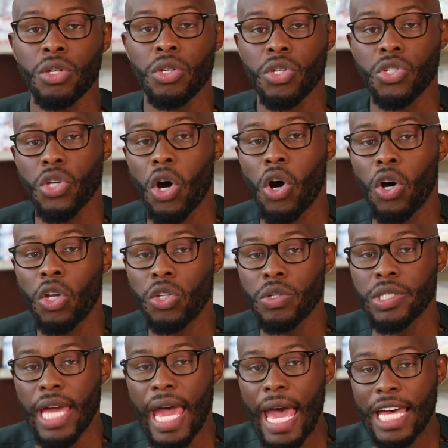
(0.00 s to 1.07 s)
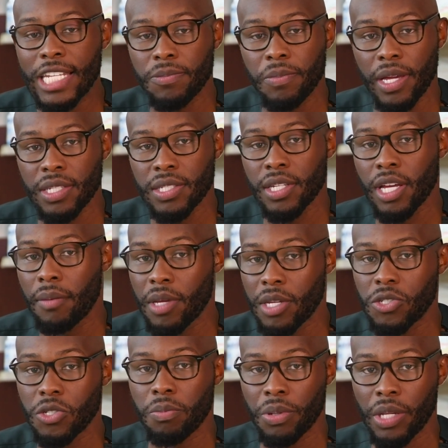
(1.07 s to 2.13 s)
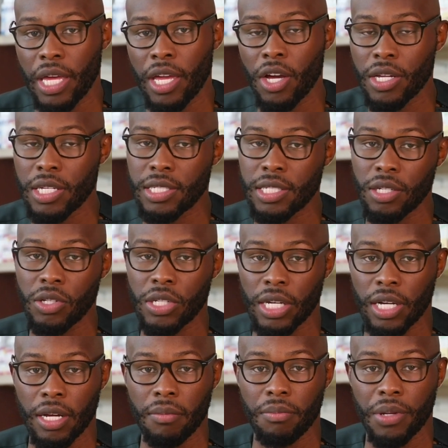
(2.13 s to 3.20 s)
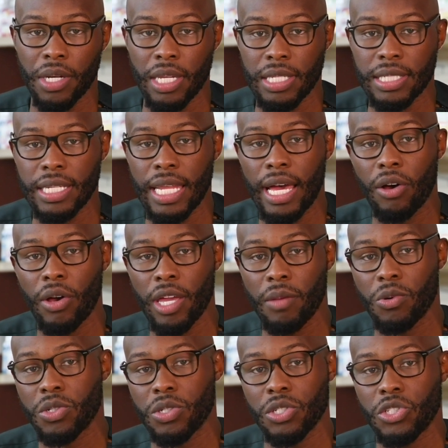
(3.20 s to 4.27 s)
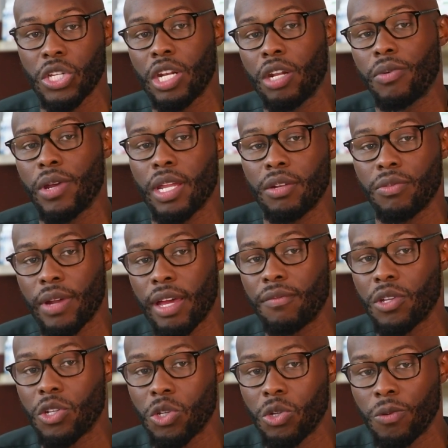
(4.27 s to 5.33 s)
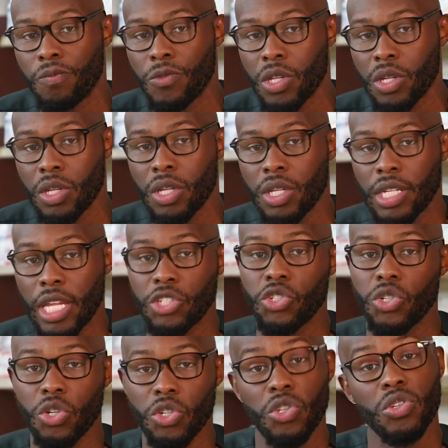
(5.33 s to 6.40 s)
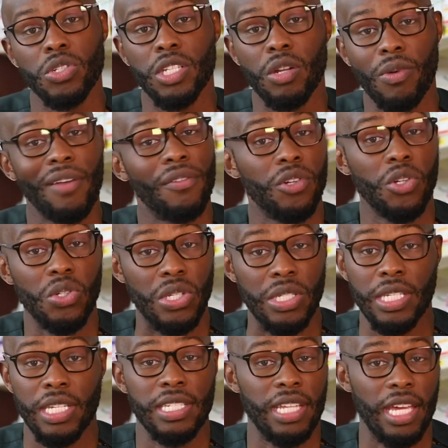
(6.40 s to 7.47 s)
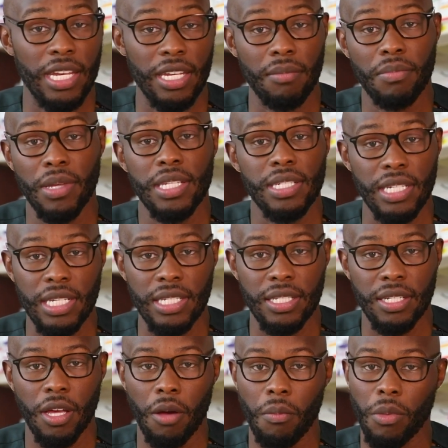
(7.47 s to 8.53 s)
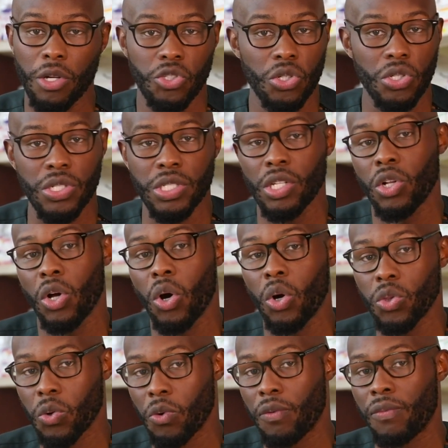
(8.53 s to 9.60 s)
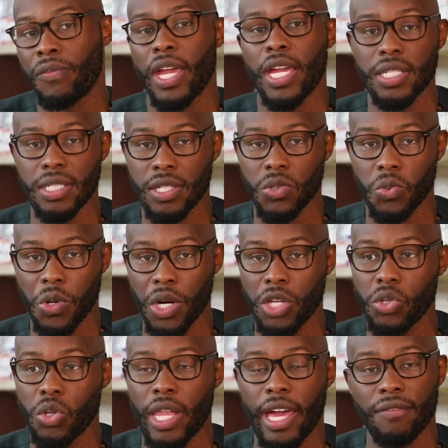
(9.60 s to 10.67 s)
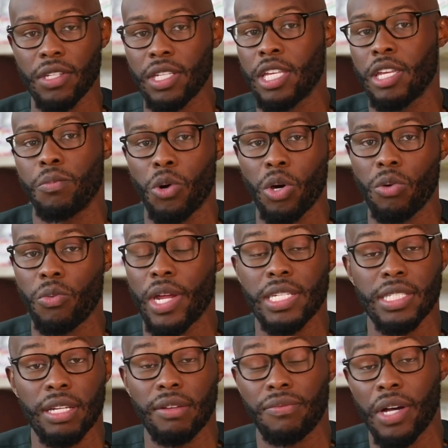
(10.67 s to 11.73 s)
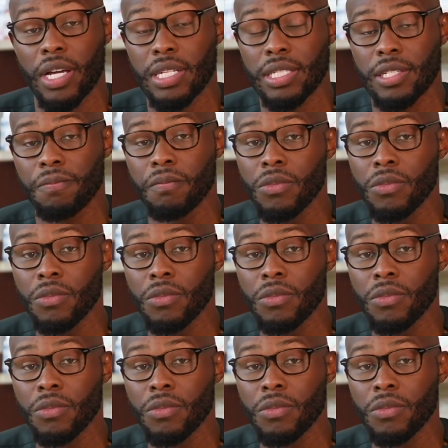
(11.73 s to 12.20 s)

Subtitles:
So all those aspects come into play until the company is now able to generate revenue that you could use the revenue to sustain the business. But you'll still go through phases where you'll have to keep on raising funds.